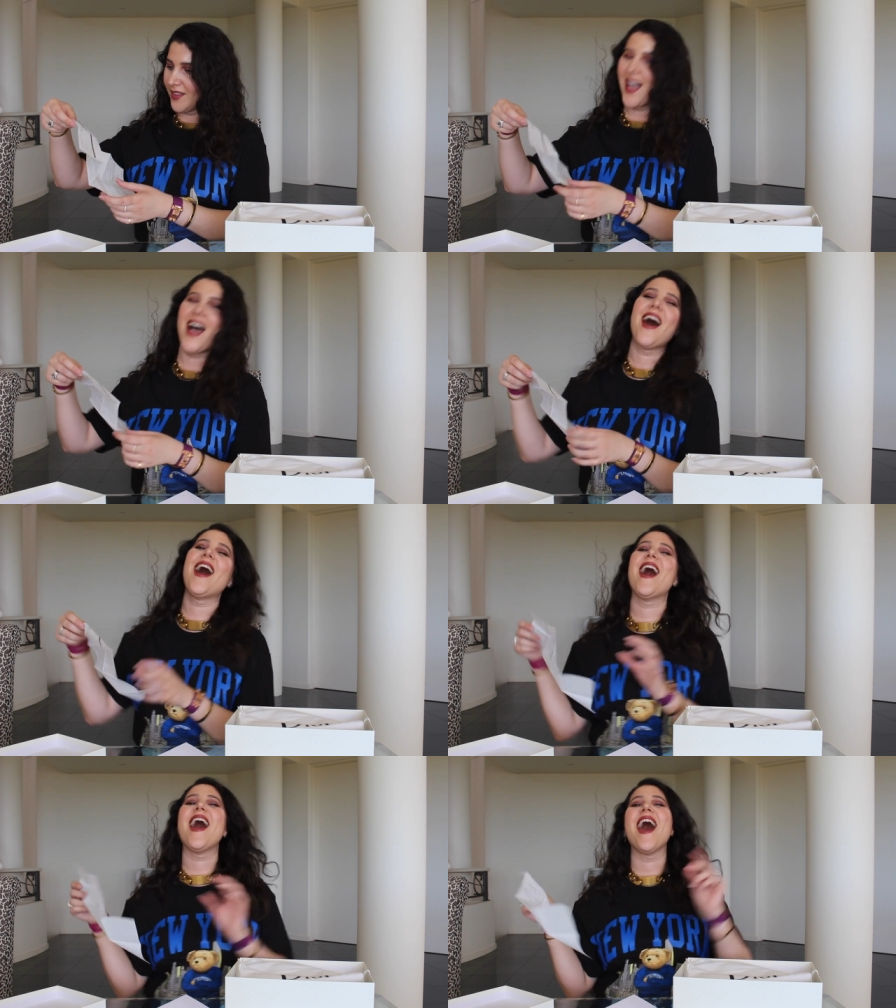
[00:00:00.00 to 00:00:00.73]
Ah,
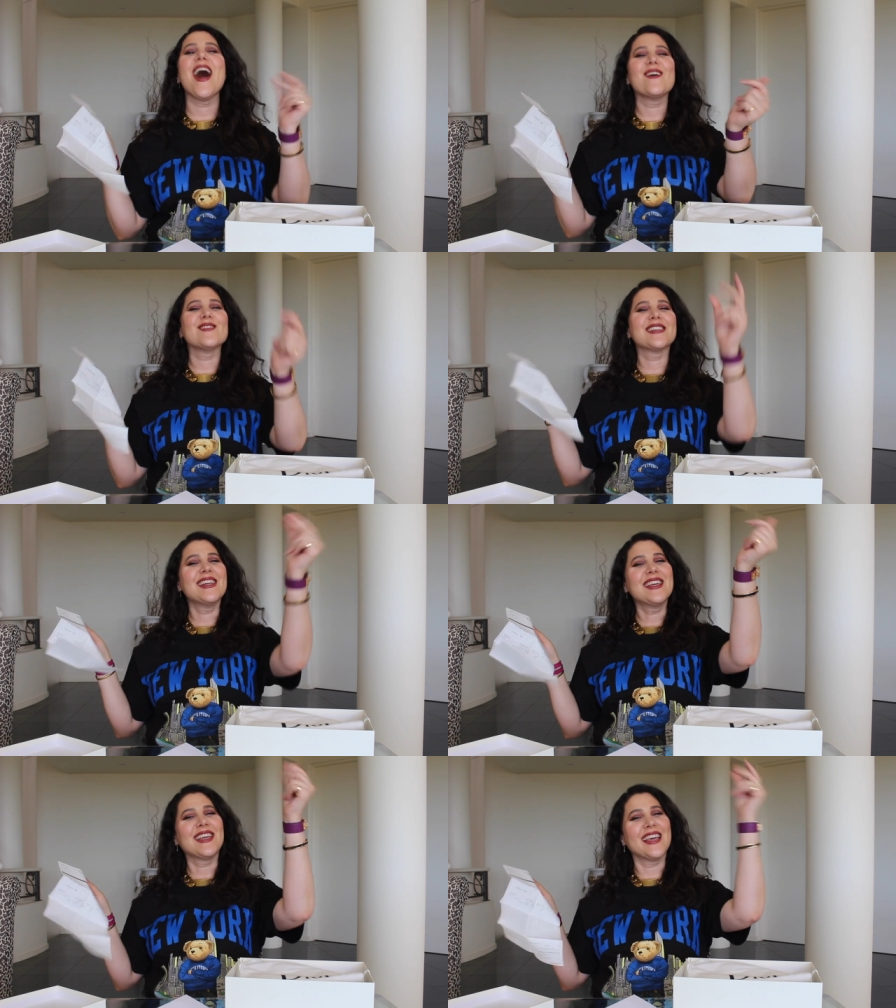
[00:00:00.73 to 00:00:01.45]
I
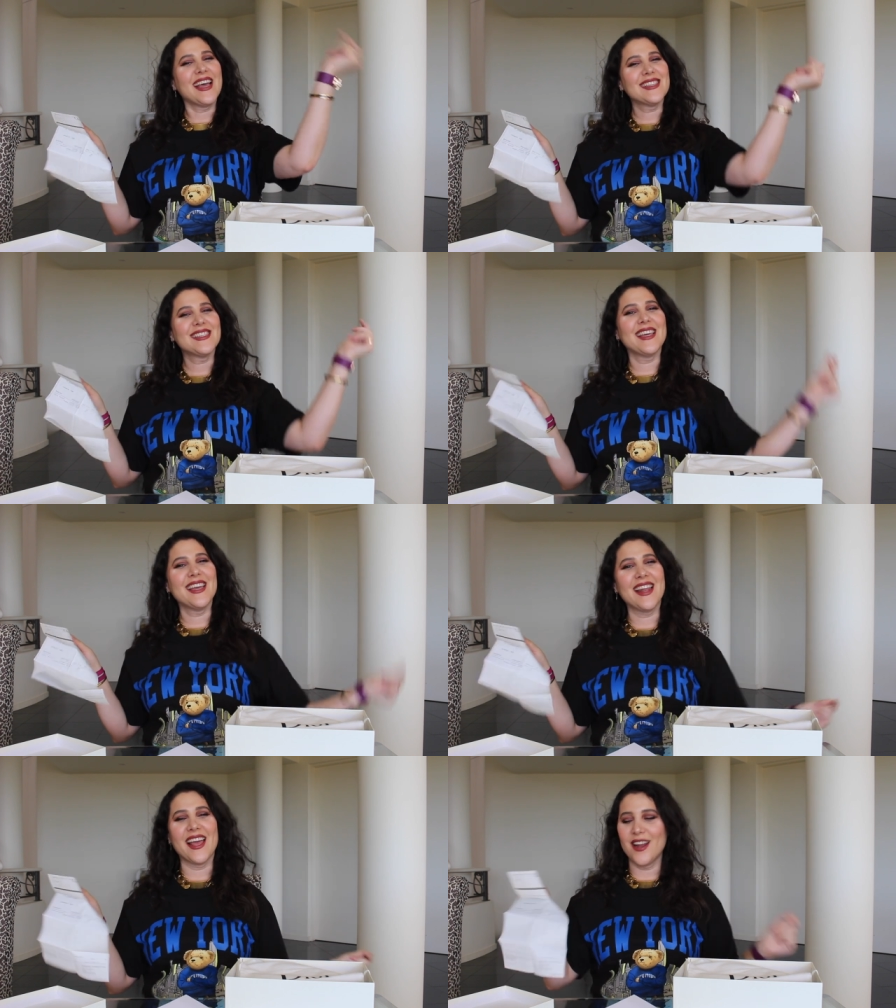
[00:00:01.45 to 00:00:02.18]
was gonna guess
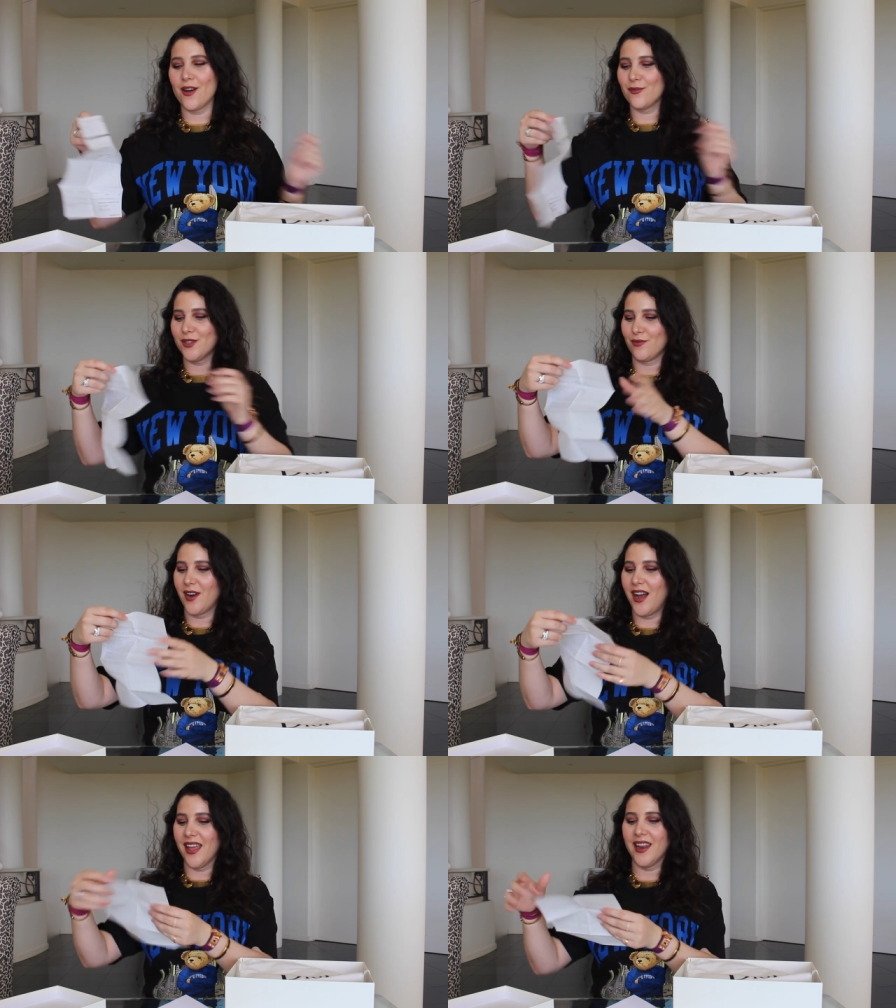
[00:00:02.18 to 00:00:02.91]
it and I was
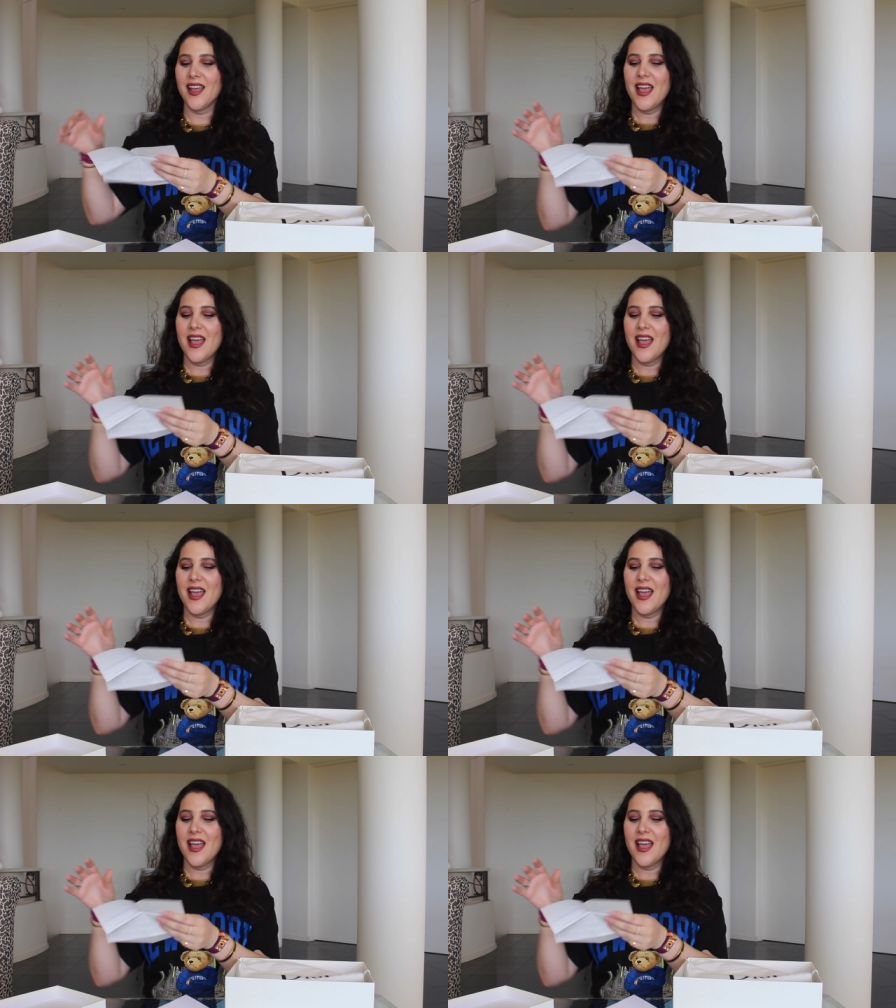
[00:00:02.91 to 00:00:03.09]
right.